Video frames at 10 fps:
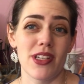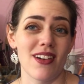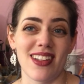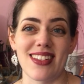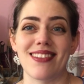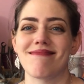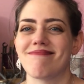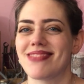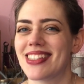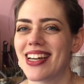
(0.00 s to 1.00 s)
you kind of say,
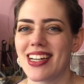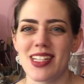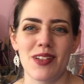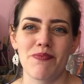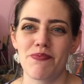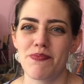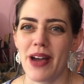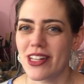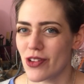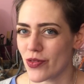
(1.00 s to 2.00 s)
oh yeah, you're
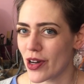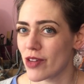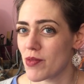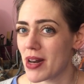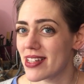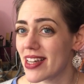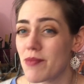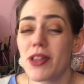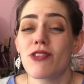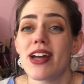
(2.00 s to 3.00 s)
better off kind of replacing it.
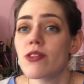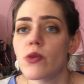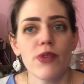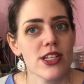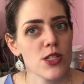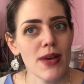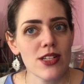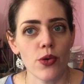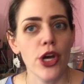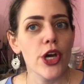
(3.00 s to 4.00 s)
But the great thing with precious
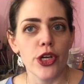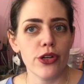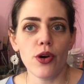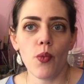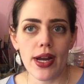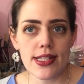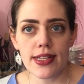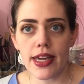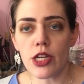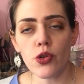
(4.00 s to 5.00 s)
metal, you're not
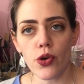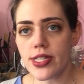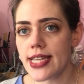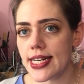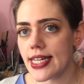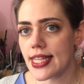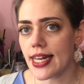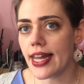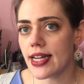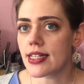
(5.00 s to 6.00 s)
wasting it, you're not sending
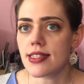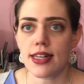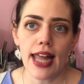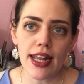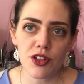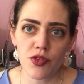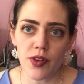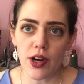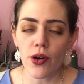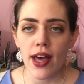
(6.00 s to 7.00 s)
that necklace to
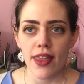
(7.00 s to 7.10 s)
landfill.